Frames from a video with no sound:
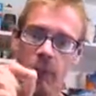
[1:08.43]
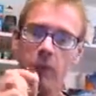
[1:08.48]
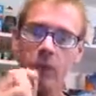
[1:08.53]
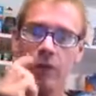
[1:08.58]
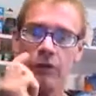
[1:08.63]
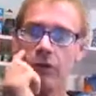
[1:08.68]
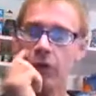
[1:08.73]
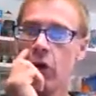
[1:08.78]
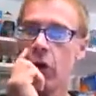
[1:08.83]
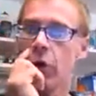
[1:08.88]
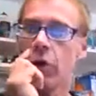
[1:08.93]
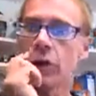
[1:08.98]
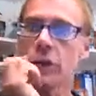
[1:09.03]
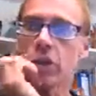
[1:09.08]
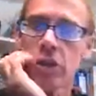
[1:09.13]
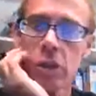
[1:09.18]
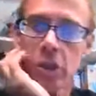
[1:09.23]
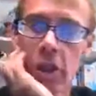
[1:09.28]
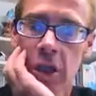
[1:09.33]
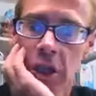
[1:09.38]
I want to
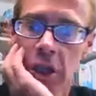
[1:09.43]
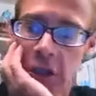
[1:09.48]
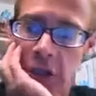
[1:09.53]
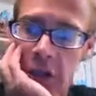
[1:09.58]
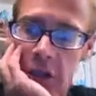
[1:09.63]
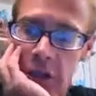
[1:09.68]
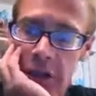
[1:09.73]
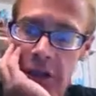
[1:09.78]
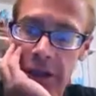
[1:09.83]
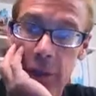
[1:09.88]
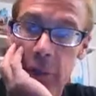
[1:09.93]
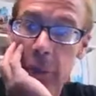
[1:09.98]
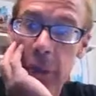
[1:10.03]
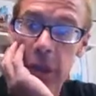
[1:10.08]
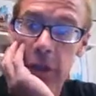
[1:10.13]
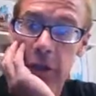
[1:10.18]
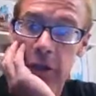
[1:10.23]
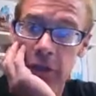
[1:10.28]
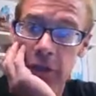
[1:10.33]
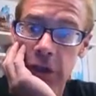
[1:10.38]
focus like a
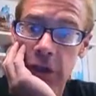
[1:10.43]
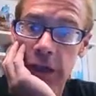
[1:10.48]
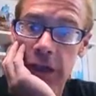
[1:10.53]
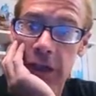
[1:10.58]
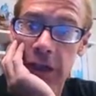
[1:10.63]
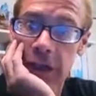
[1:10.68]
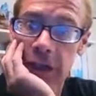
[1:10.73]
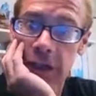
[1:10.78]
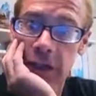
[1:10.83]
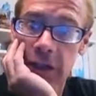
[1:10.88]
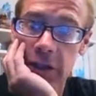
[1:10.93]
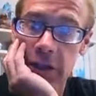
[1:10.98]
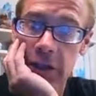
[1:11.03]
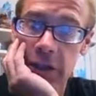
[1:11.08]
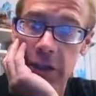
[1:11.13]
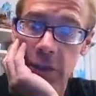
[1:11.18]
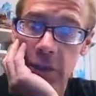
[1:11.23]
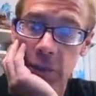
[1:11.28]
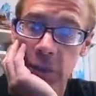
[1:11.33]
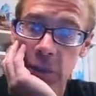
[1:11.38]
butterfly and a
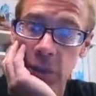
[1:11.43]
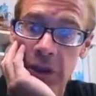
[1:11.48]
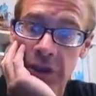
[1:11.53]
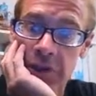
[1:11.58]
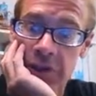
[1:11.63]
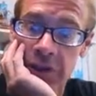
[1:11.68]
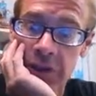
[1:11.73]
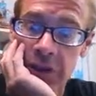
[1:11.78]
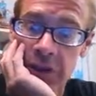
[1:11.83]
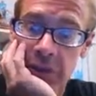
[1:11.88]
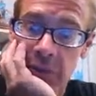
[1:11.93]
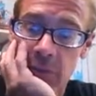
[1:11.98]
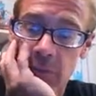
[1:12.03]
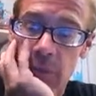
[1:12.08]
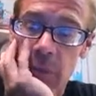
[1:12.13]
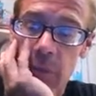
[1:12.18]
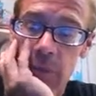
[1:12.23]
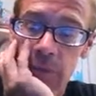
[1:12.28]
lit briefly